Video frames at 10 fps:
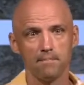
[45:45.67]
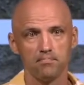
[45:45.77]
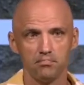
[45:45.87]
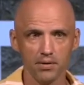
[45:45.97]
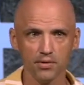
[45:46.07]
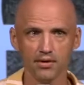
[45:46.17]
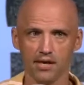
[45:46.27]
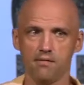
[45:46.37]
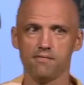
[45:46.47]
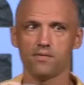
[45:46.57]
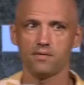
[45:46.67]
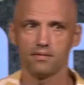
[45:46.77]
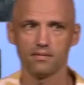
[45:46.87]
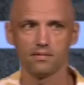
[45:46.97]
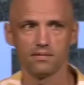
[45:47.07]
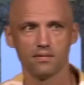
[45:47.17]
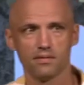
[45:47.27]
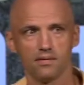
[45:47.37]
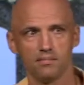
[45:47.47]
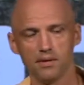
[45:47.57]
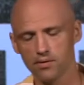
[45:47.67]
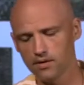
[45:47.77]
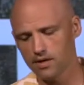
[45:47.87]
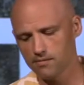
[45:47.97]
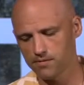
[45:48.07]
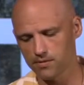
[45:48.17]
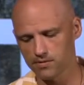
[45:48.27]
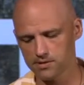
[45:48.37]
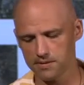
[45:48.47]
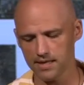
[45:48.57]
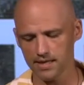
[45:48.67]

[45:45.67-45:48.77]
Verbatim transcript: Be real careful. Be real careful speaking